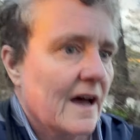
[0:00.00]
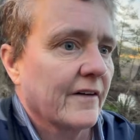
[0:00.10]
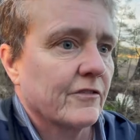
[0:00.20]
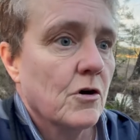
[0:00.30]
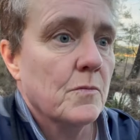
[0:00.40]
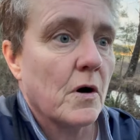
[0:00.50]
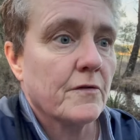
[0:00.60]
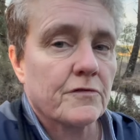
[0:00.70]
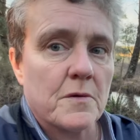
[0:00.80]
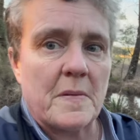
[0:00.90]
I've come
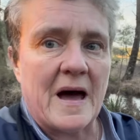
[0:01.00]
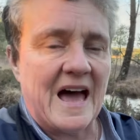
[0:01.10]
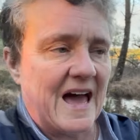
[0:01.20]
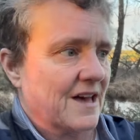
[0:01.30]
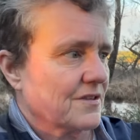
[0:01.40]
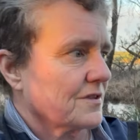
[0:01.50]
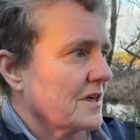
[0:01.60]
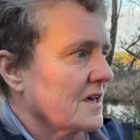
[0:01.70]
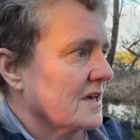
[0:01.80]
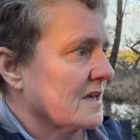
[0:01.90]
off the path
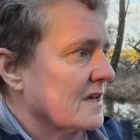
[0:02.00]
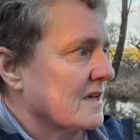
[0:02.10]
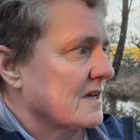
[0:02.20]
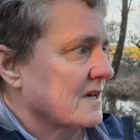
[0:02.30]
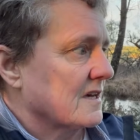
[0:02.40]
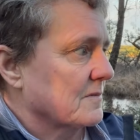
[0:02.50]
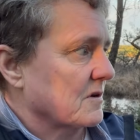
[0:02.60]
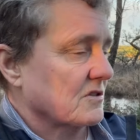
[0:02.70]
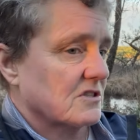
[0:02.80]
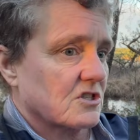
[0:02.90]

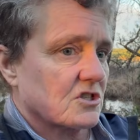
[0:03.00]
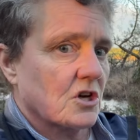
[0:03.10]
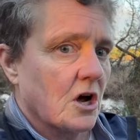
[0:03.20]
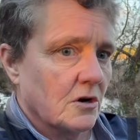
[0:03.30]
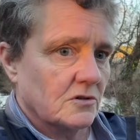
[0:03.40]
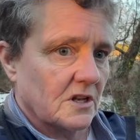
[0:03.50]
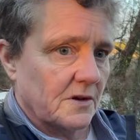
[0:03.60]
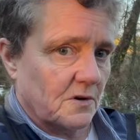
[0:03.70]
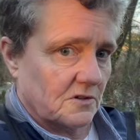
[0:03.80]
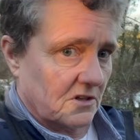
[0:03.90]
because it's totally
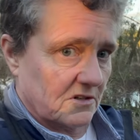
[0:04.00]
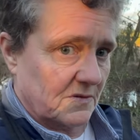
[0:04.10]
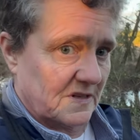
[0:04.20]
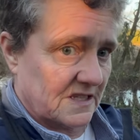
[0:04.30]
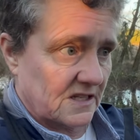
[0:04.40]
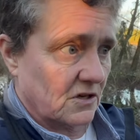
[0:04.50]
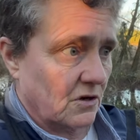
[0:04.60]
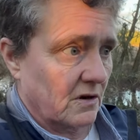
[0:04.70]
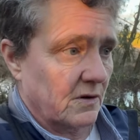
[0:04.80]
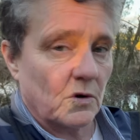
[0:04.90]
waterlogged. And when I say
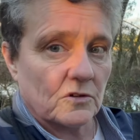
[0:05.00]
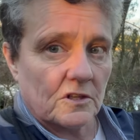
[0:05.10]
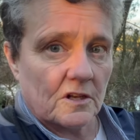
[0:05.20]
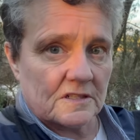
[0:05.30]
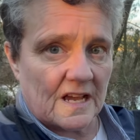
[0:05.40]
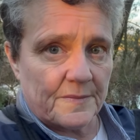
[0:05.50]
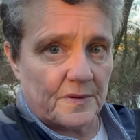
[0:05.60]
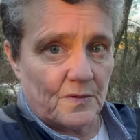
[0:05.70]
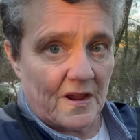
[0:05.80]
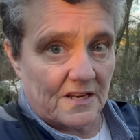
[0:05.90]
totally waterlogged, I'd be
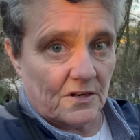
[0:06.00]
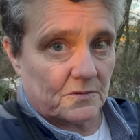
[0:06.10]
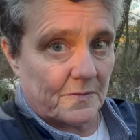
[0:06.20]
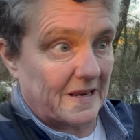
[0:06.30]
wading up to my